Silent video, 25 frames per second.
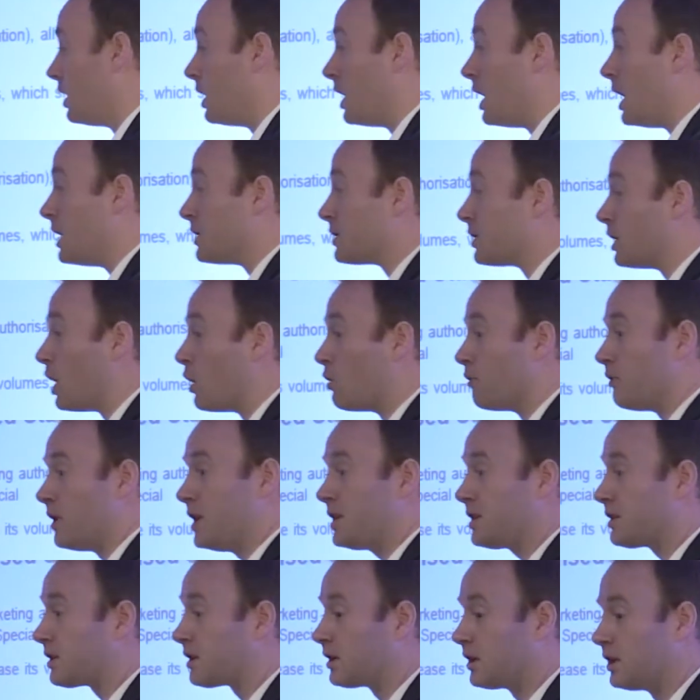It's low
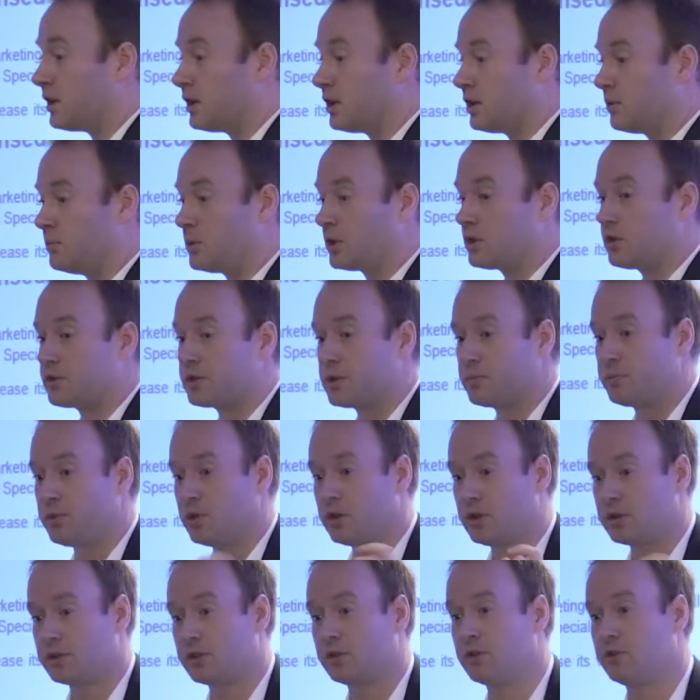risk because the
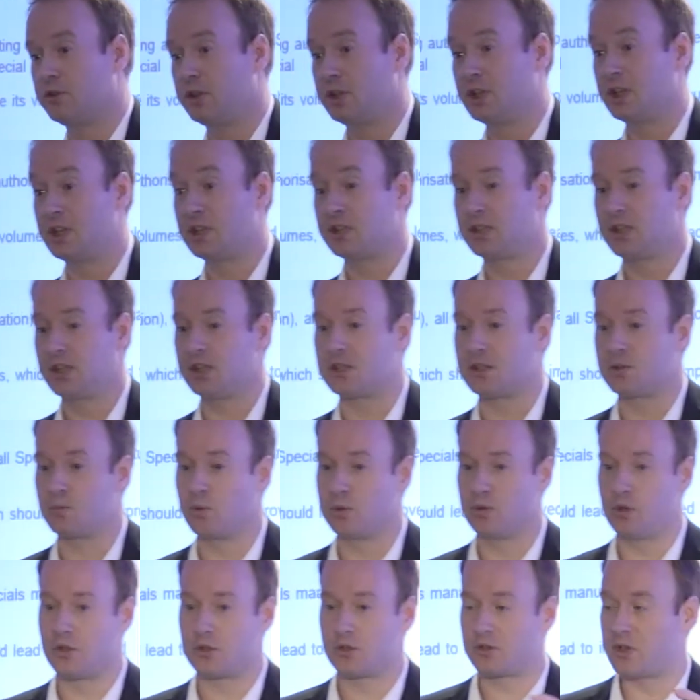products already exist. We're
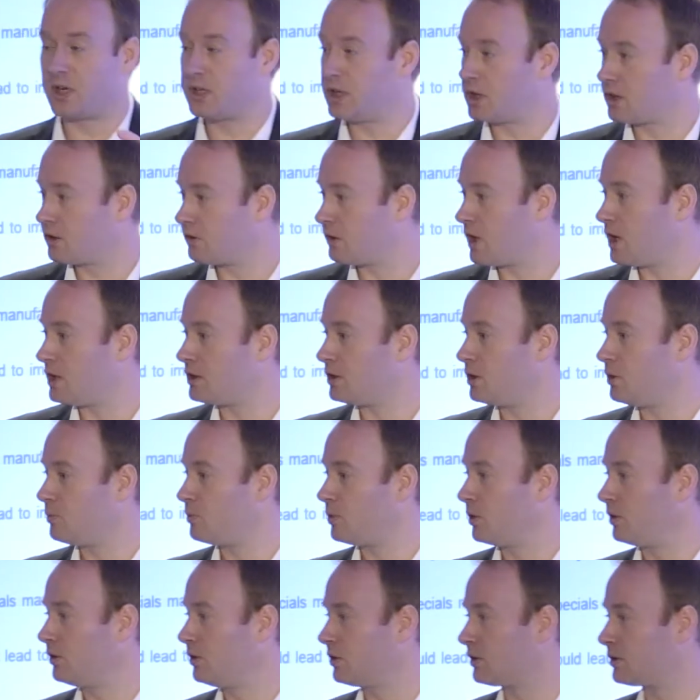not trying to create new
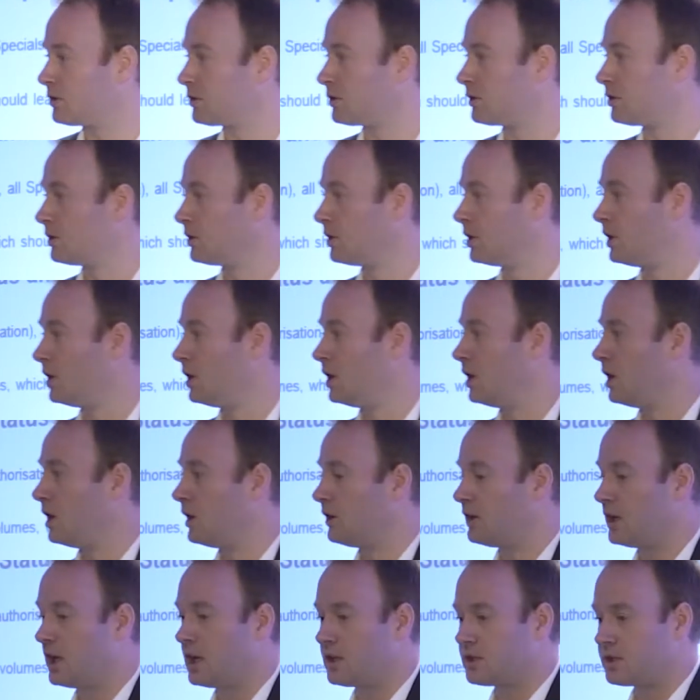products.
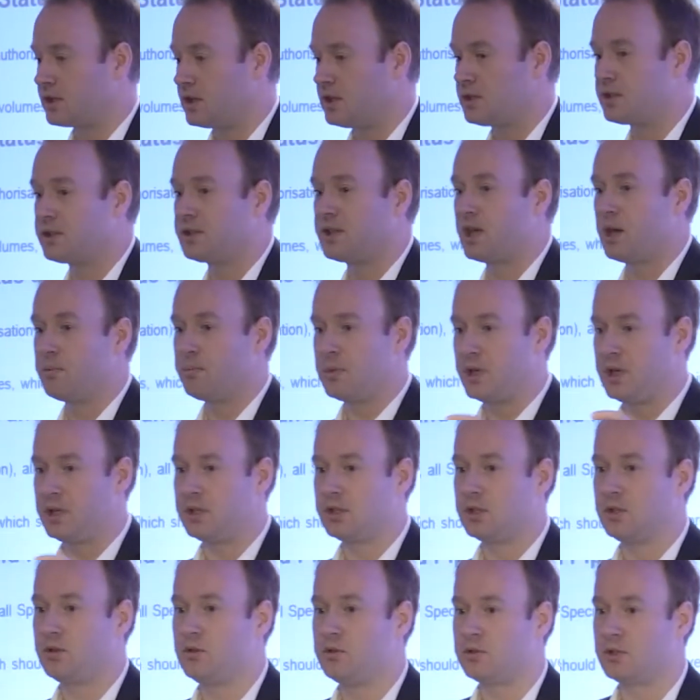They exist, they're being
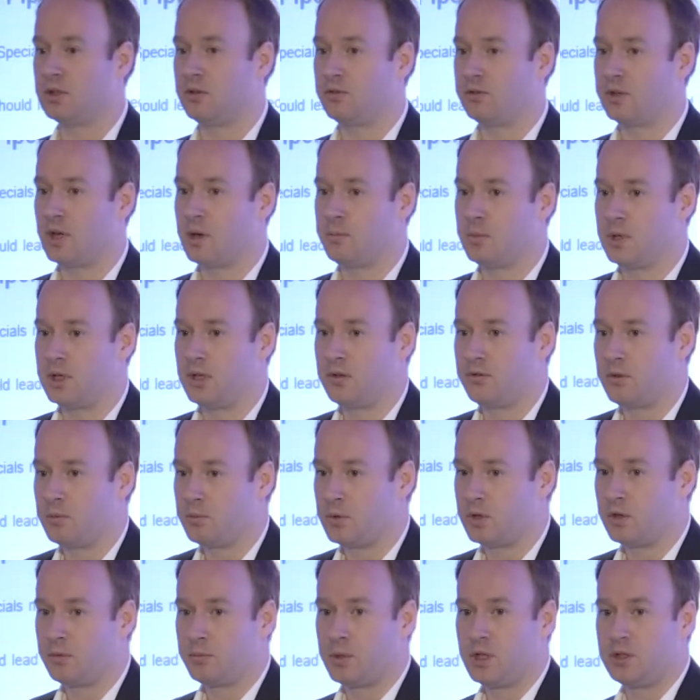used, and in fact many of them
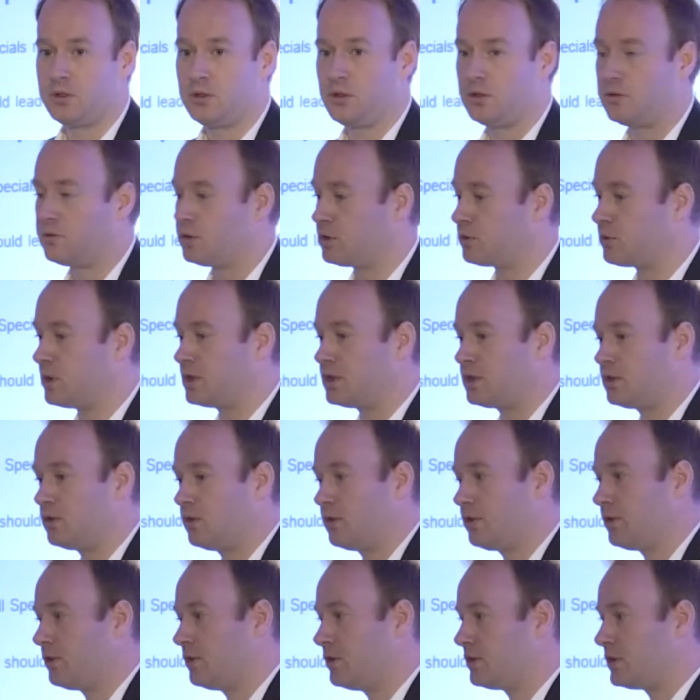will have been used for 20 or
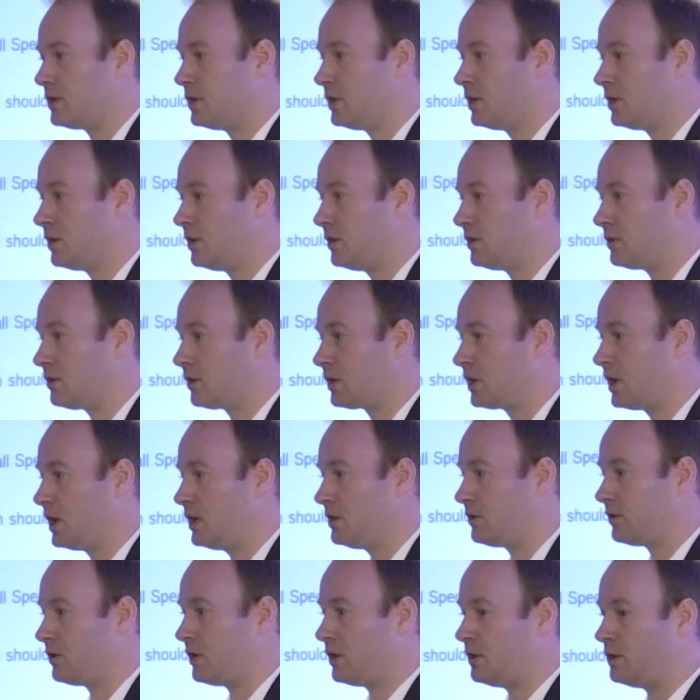30 years, okay?
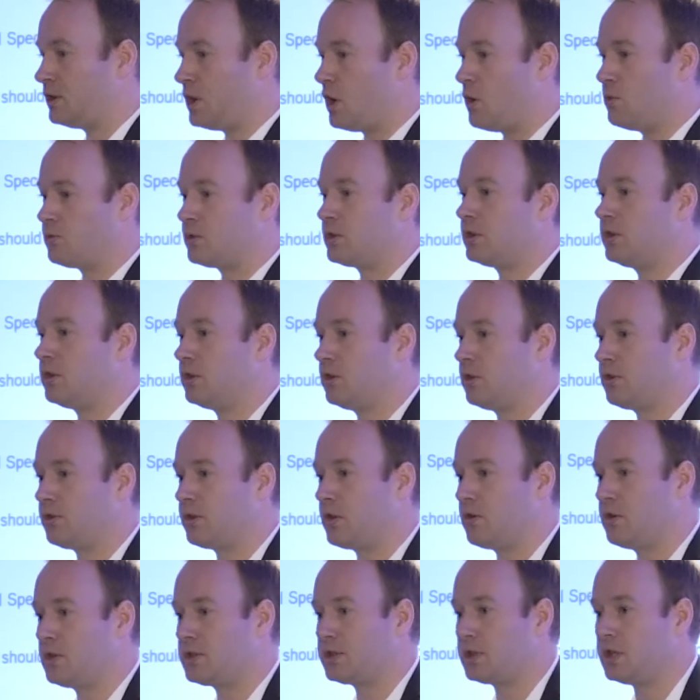So they're known to the
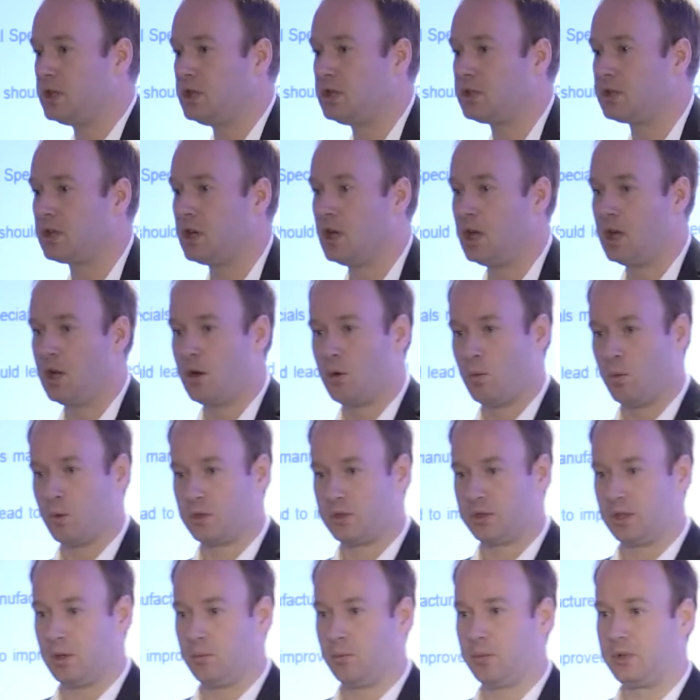authorities. We're
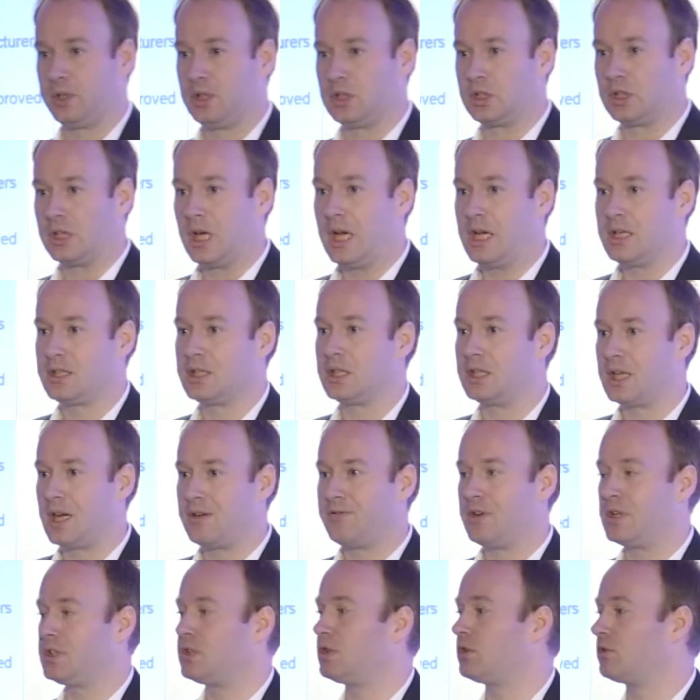simply changing their
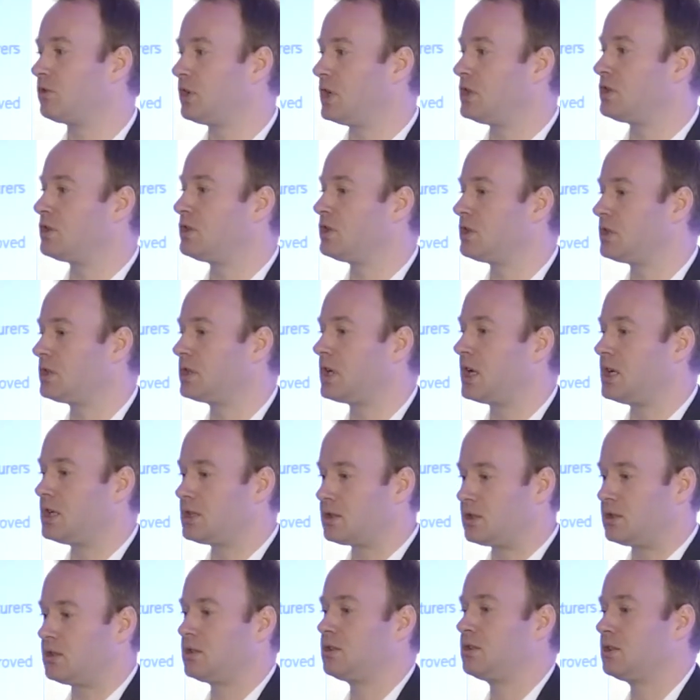registration
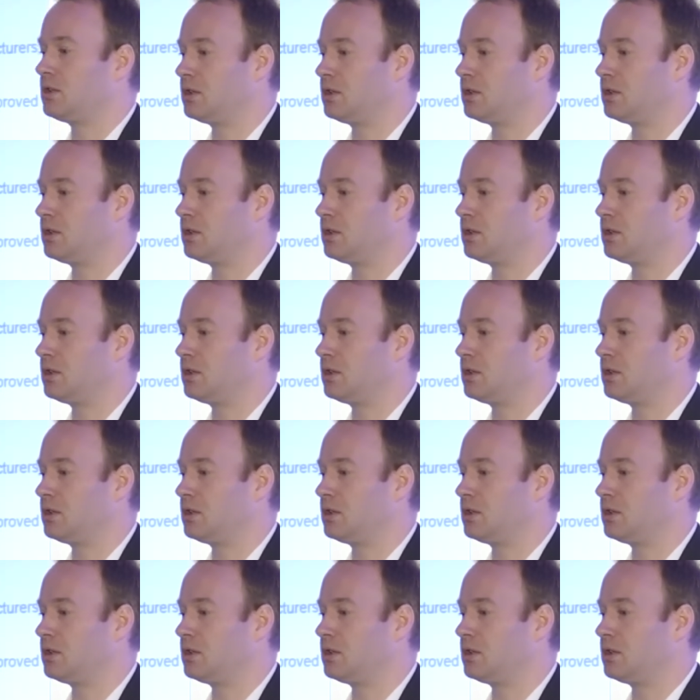status.